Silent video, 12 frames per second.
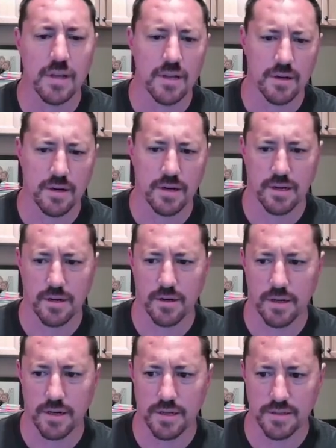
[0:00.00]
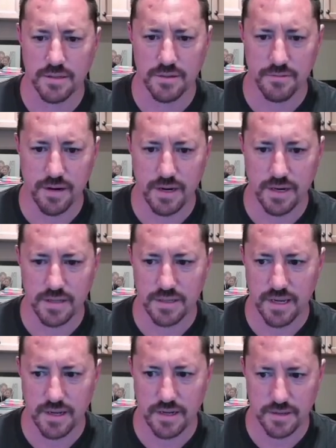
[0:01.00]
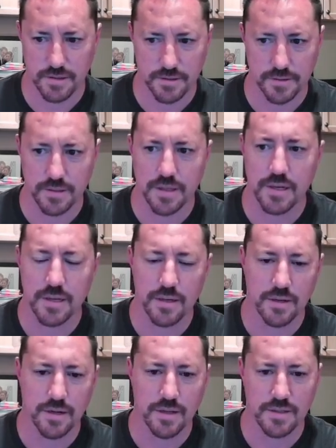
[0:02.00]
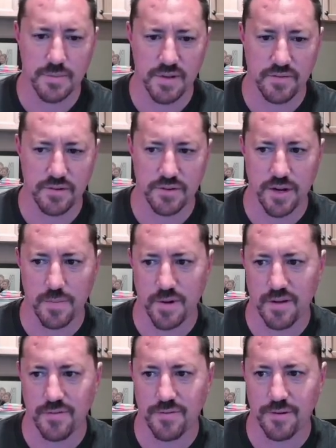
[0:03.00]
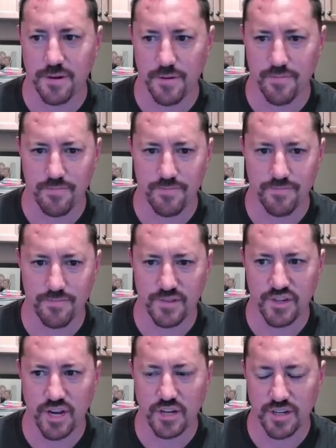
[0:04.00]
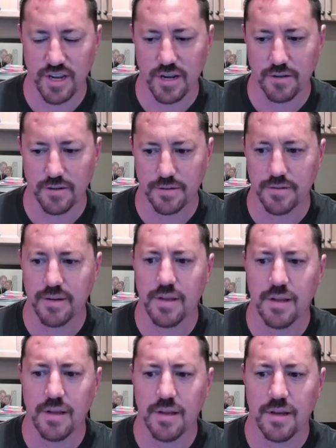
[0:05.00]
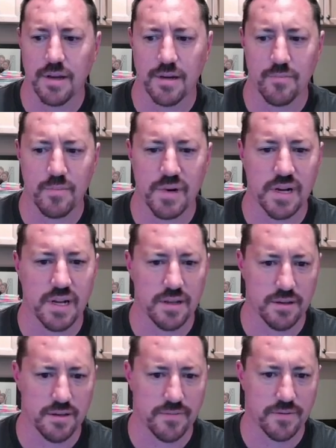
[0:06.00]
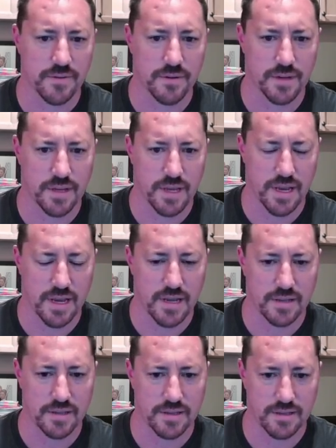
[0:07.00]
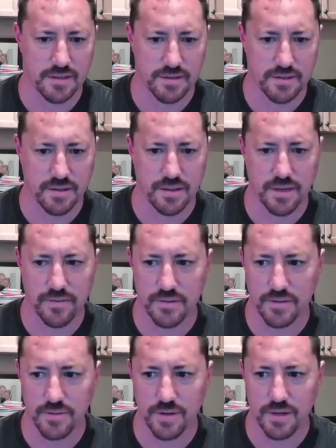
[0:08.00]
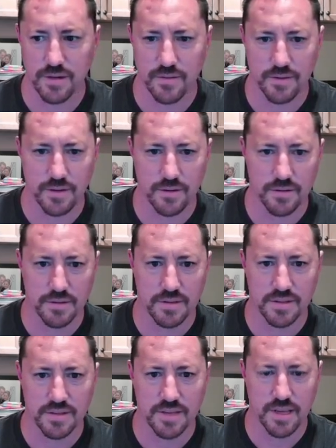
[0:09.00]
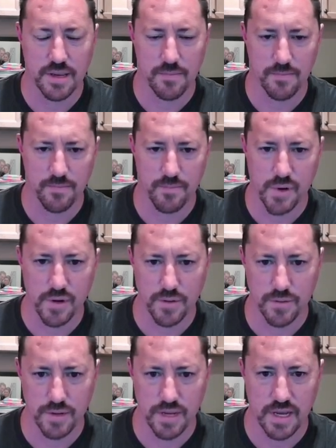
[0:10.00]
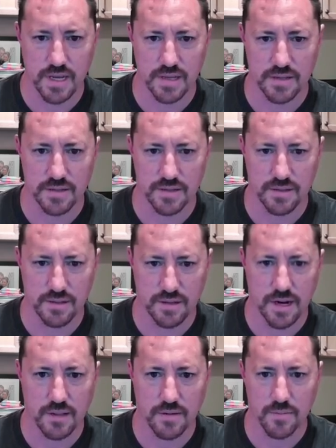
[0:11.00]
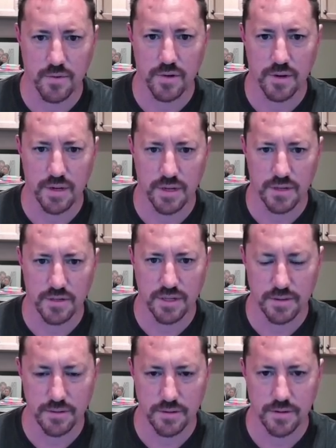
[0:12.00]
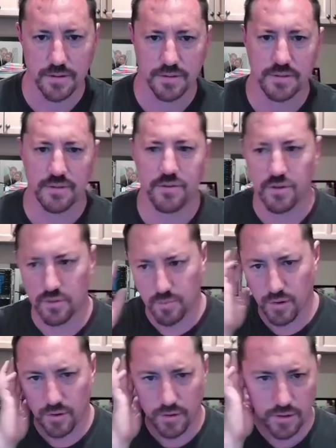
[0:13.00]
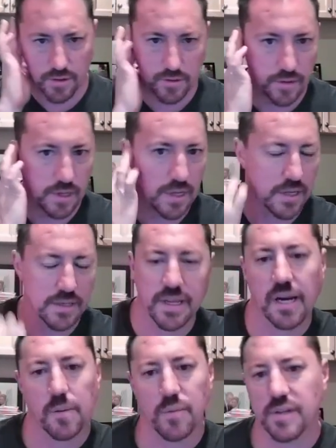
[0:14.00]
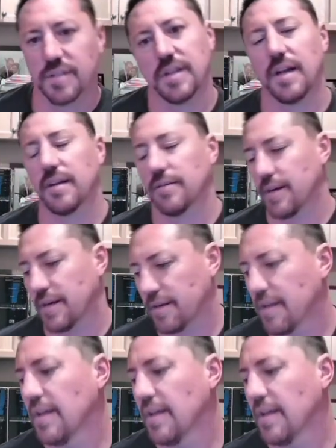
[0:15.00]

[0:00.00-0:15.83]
All right, Kirk Cousins, Ryan Tannehill. All right, that's a bit of a drop off from Josh Allen. But if you look at 11, 12, it's in the same boat as Kyler Murray, Jalen Hurts, Joe Burrow, Dak Prescott, right?